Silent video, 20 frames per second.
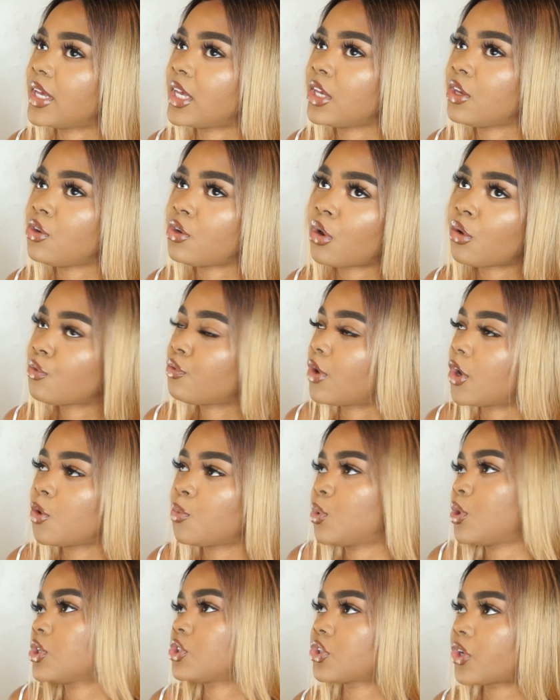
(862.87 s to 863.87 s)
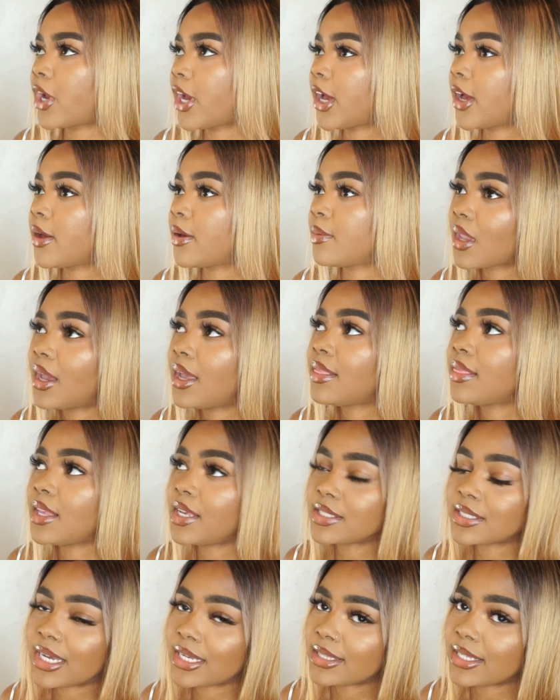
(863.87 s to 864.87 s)
and you don't follow me on Instagram and
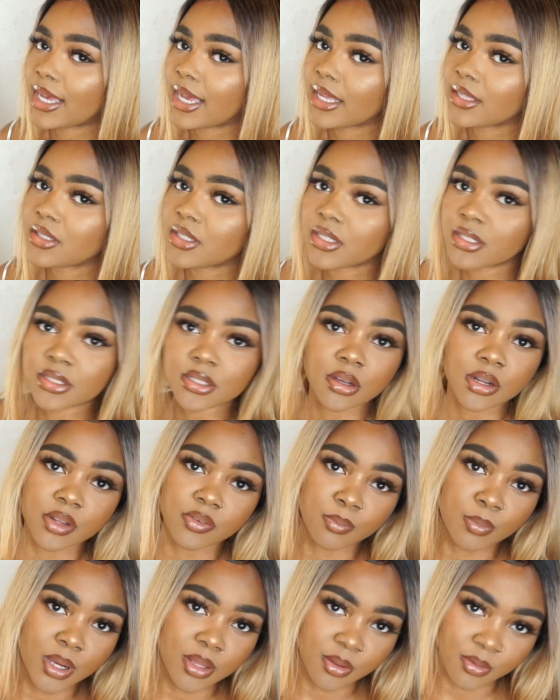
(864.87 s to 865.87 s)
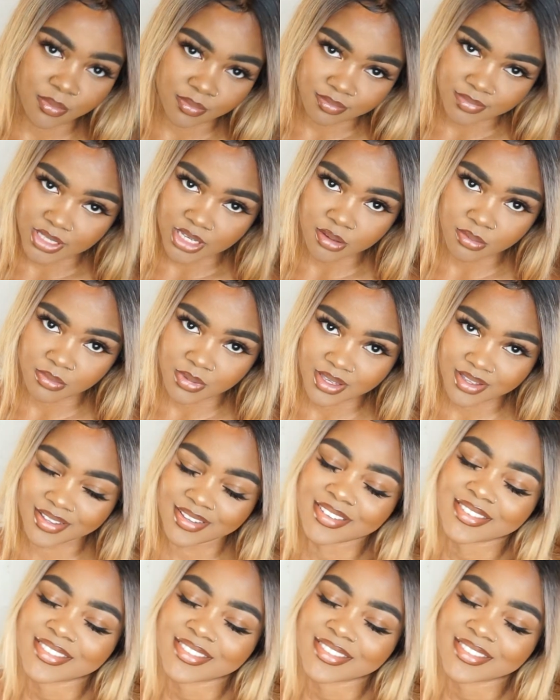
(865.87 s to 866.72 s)
things like that, then don't even bother DM me,